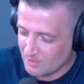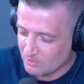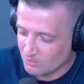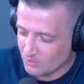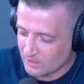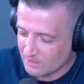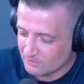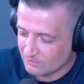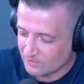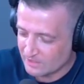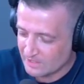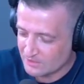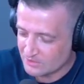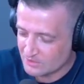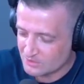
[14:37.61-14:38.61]
What
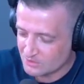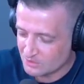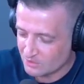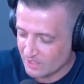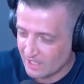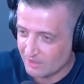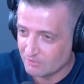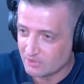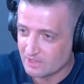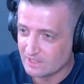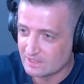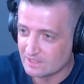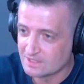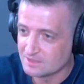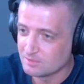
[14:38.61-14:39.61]
relations do you have with,
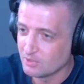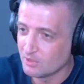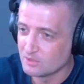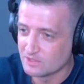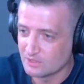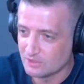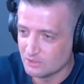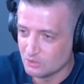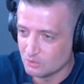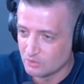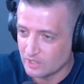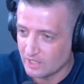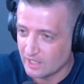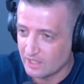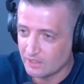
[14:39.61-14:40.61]
like, let's suppose, like the
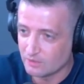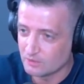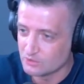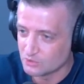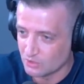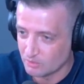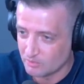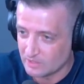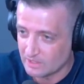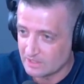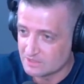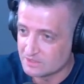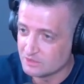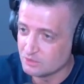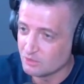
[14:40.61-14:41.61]
UK or
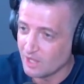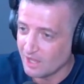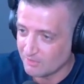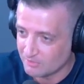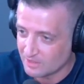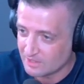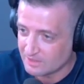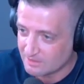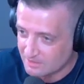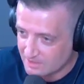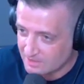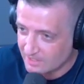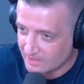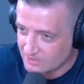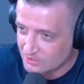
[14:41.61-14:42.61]
Germany? Do you have like
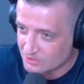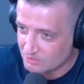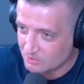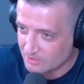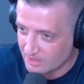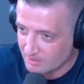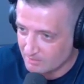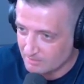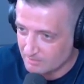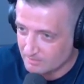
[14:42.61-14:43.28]
connections with them?